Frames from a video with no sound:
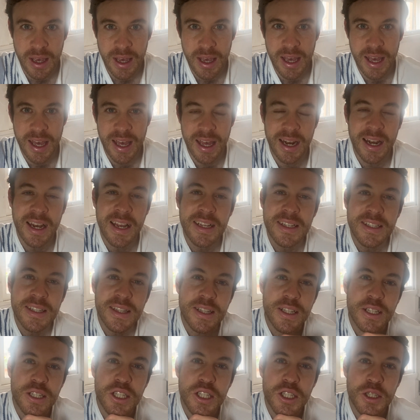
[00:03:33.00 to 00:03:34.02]
It is the
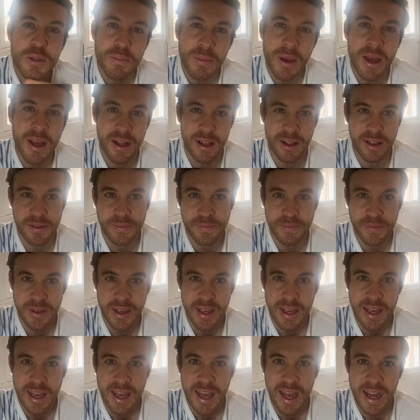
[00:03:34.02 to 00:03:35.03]
smell
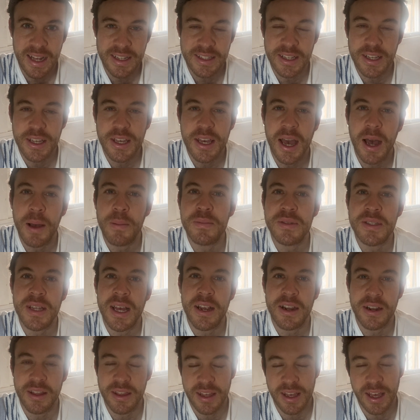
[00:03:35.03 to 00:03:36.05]
as it comes out
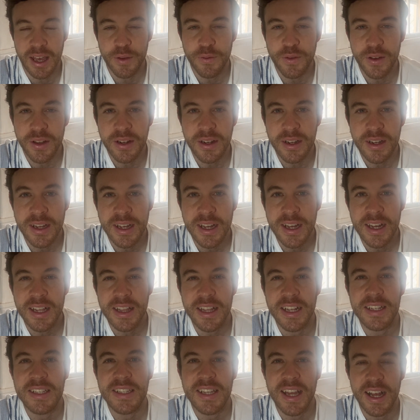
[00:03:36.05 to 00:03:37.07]
of the oven
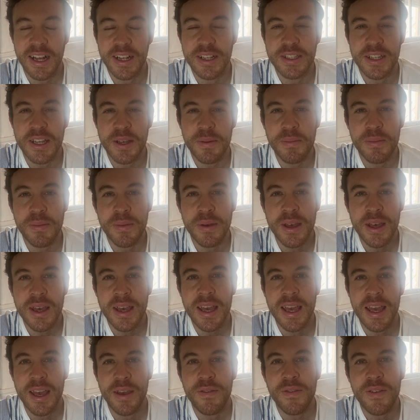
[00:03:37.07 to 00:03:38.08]
that tells him
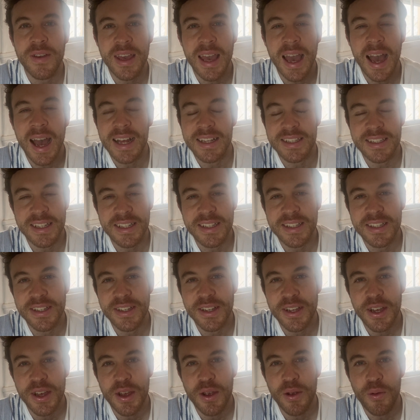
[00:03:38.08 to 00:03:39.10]
if he has it
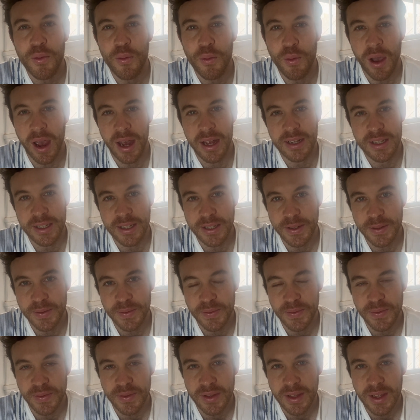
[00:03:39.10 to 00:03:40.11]
right.
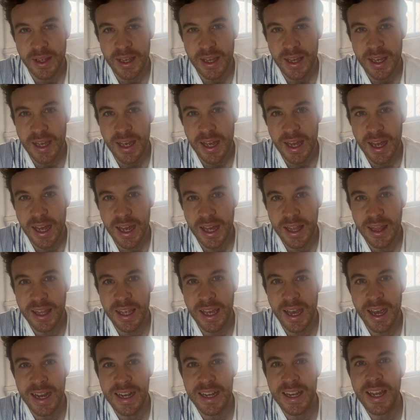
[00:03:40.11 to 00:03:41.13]
And the
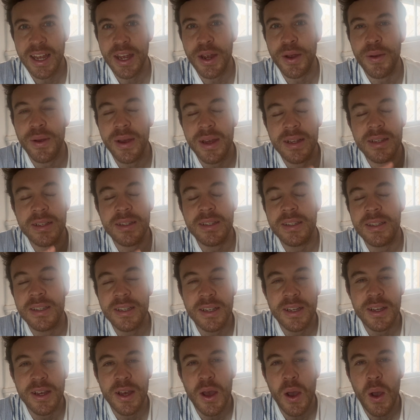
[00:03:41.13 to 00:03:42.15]
idea is,
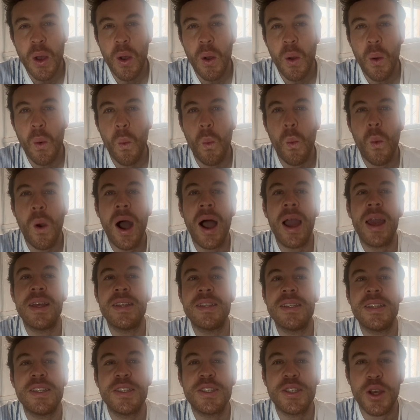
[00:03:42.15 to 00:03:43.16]
why is
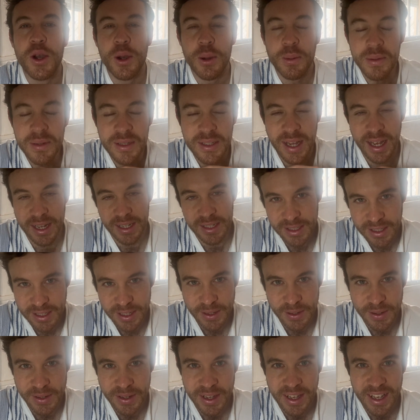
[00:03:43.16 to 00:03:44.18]
he so obsessed
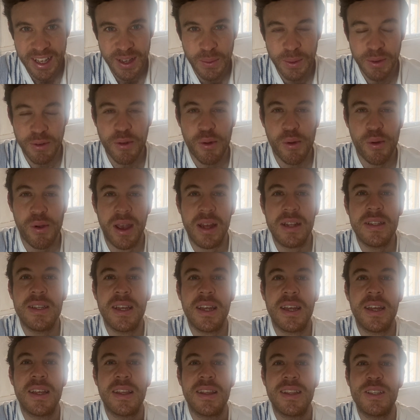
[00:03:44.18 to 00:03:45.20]
with
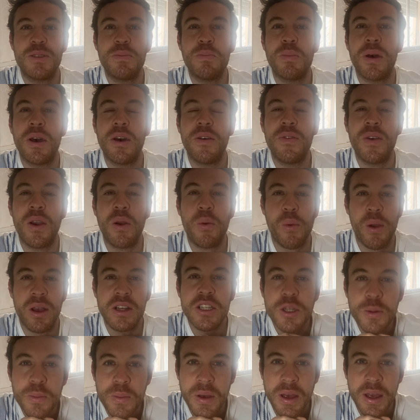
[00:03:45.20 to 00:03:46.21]
creating this perfect
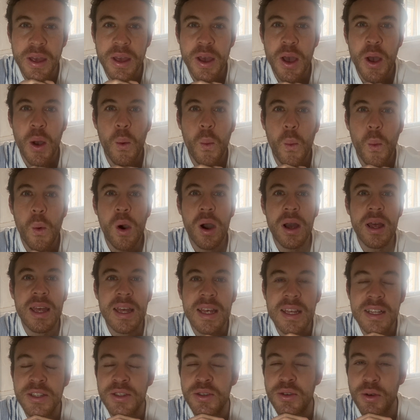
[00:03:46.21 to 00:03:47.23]
recipe? What
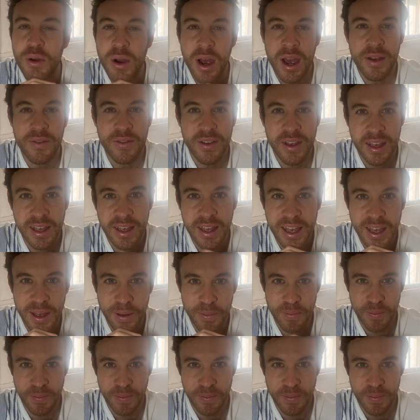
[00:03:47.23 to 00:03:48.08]
is driving him?